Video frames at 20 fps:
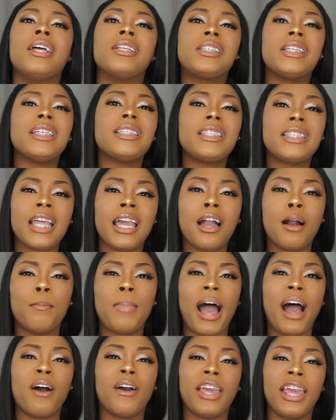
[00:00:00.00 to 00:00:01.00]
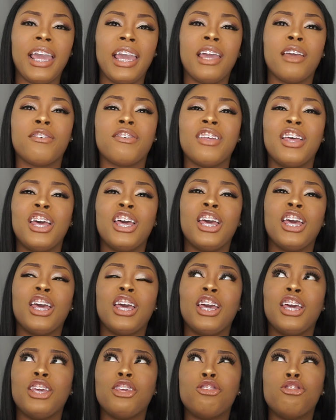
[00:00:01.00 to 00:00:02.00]
Just think about if
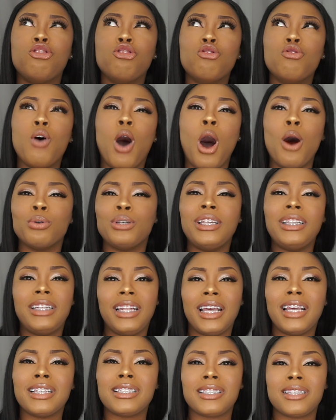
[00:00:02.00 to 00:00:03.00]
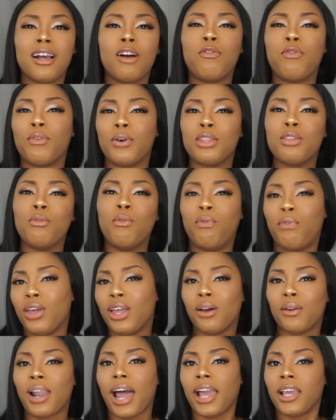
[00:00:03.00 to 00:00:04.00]
you only did stuff when you
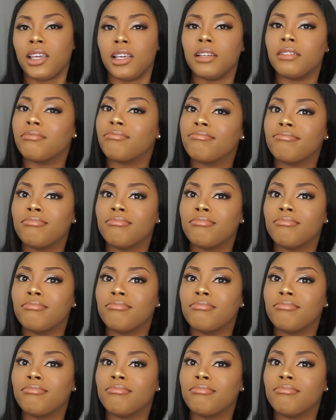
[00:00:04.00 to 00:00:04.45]
feel like it.